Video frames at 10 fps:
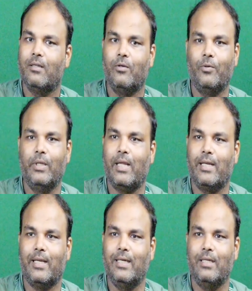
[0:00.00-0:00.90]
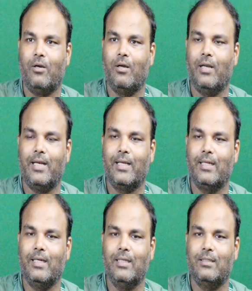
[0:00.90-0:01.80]
We are agreed, all are
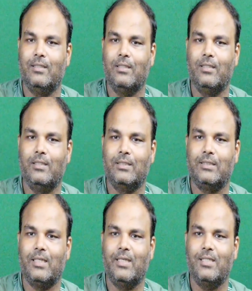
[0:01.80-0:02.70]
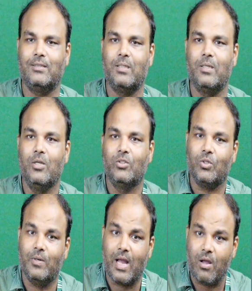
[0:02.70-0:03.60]
agreed in this sentence.
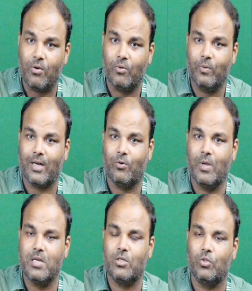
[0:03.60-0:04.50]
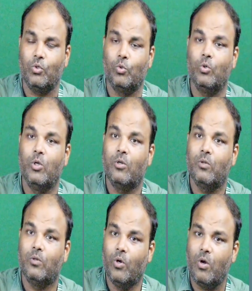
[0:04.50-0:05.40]
So now we are going to
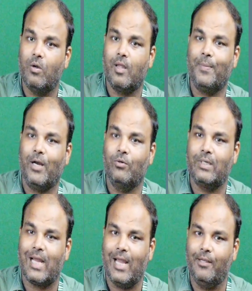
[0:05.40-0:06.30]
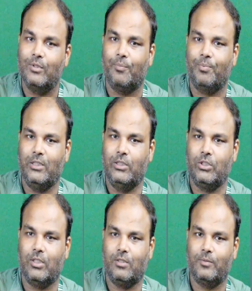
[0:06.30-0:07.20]
know about types of
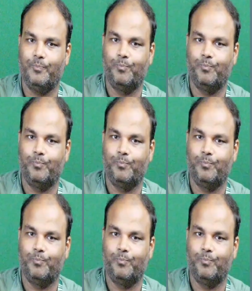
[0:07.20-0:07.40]
resistors.